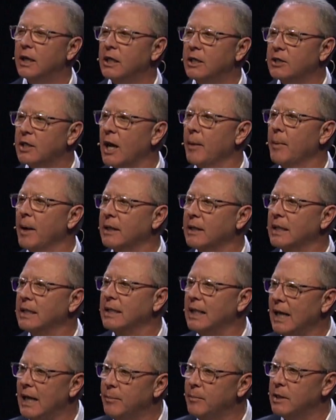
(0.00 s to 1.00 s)
He's talking about the
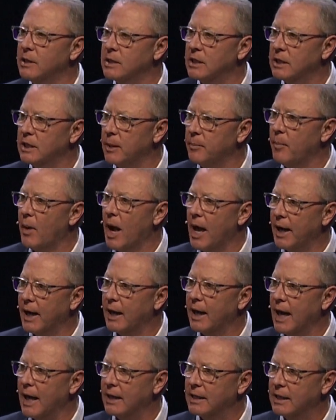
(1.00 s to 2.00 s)
demons and
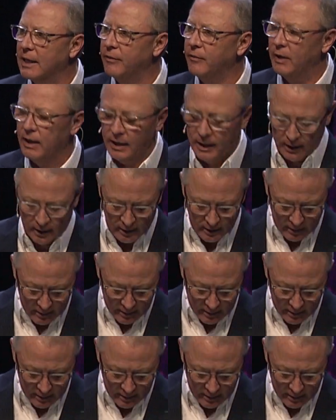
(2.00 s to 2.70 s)
demonic activity